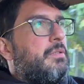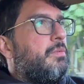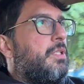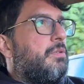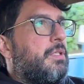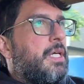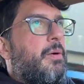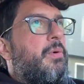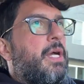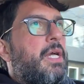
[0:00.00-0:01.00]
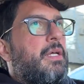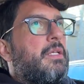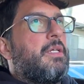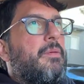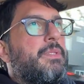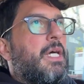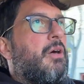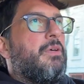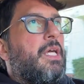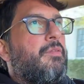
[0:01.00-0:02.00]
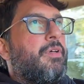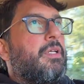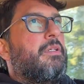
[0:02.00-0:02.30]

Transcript: We do it that way, it comes out even,